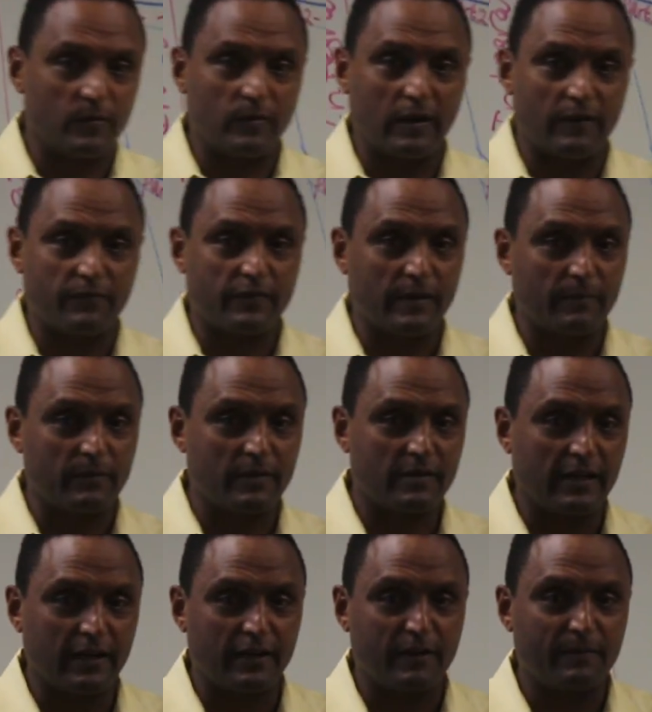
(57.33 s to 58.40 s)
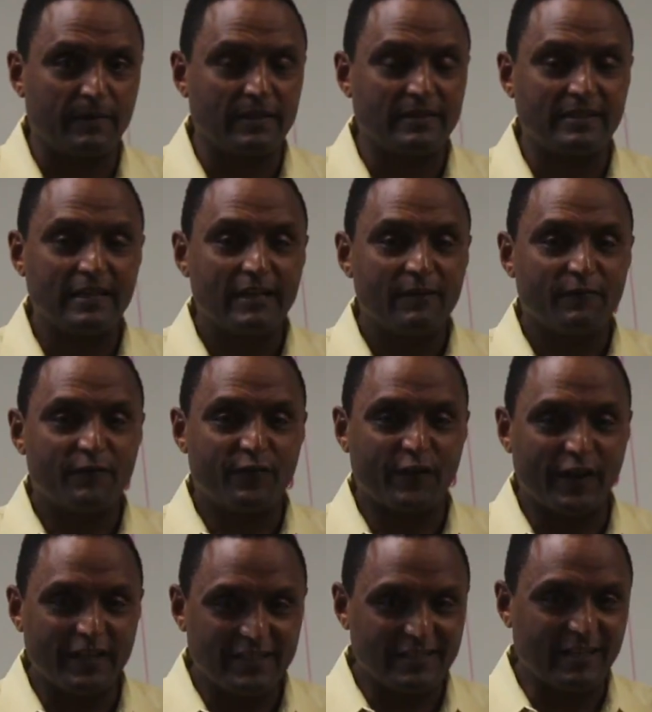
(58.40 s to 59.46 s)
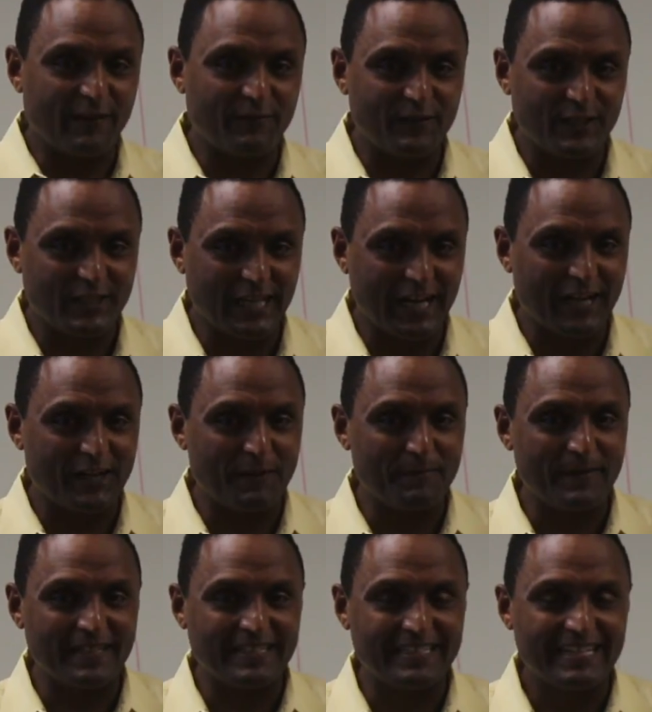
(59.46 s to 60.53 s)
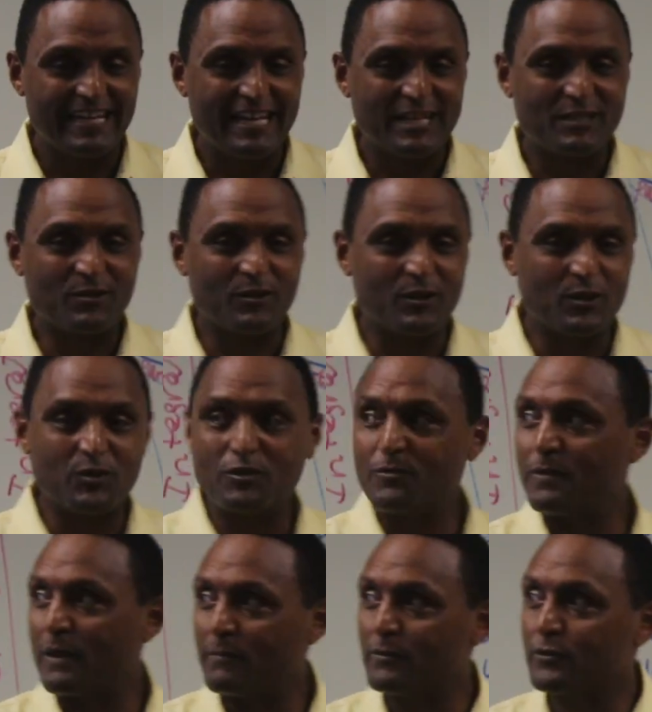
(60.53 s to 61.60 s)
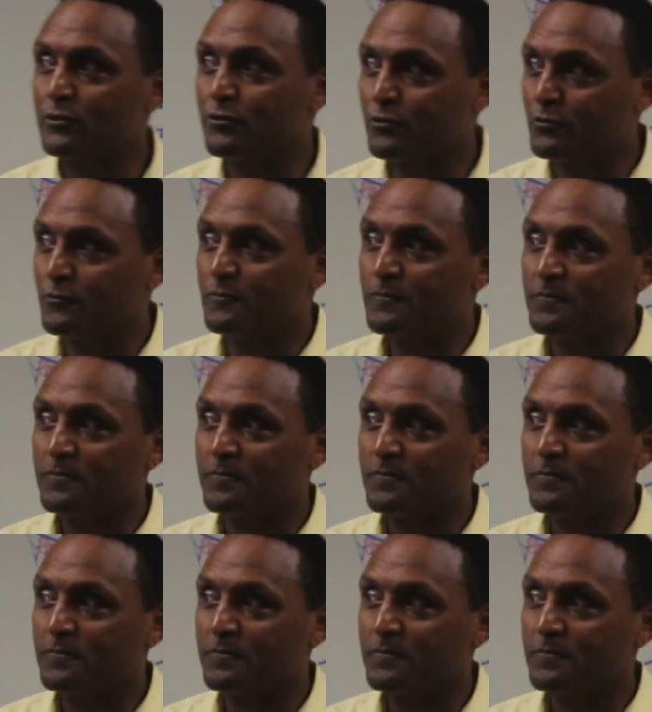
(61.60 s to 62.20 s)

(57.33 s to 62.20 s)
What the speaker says: have some disagreement, friends have disagreement, so you should be able to